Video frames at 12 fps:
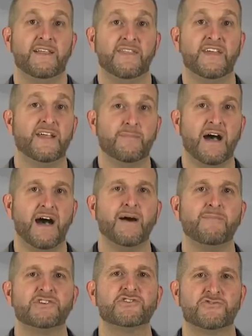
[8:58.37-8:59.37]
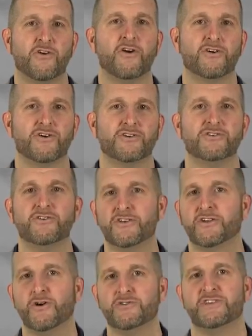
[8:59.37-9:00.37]
Think about how much stronger your
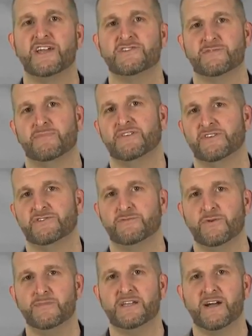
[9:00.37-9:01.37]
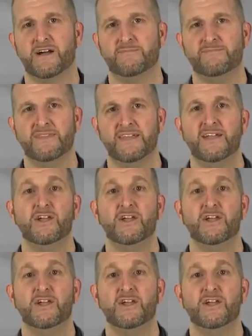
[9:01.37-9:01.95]
negotiation position will become